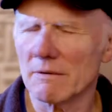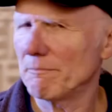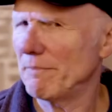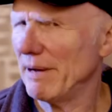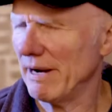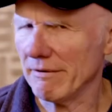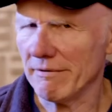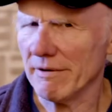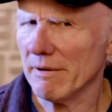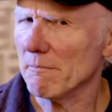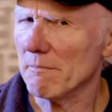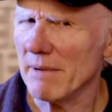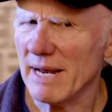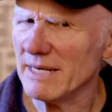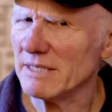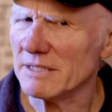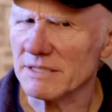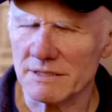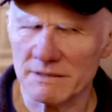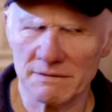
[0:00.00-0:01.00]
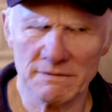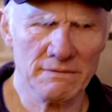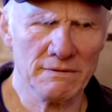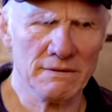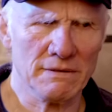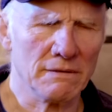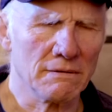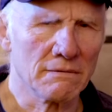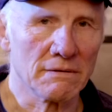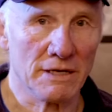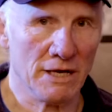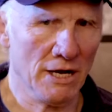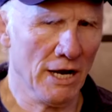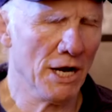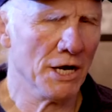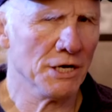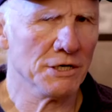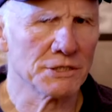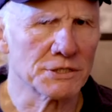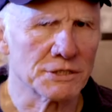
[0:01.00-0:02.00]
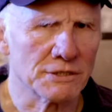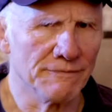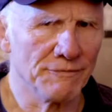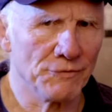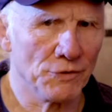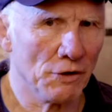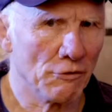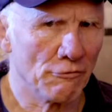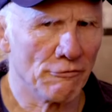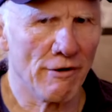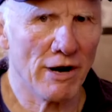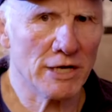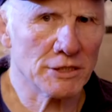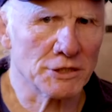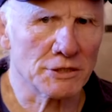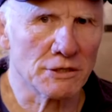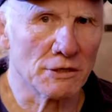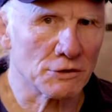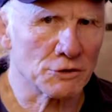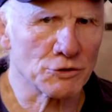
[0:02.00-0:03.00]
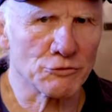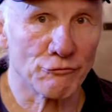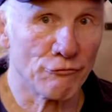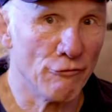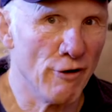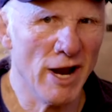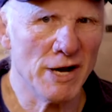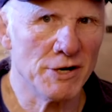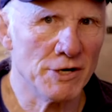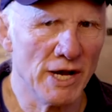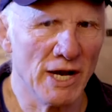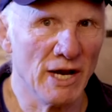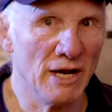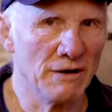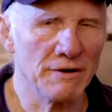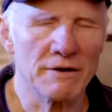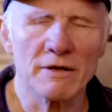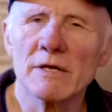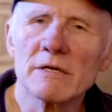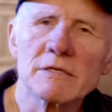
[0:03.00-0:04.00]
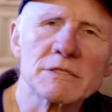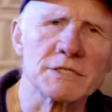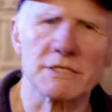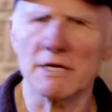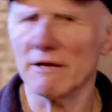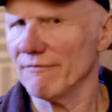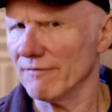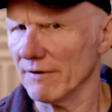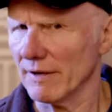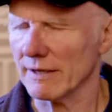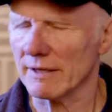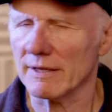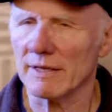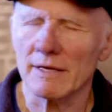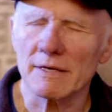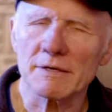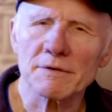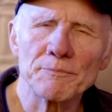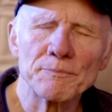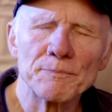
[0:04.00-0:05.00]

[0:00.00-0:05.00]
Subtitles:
Perry Mason, The Case of the Restless Redhead, stuff like that.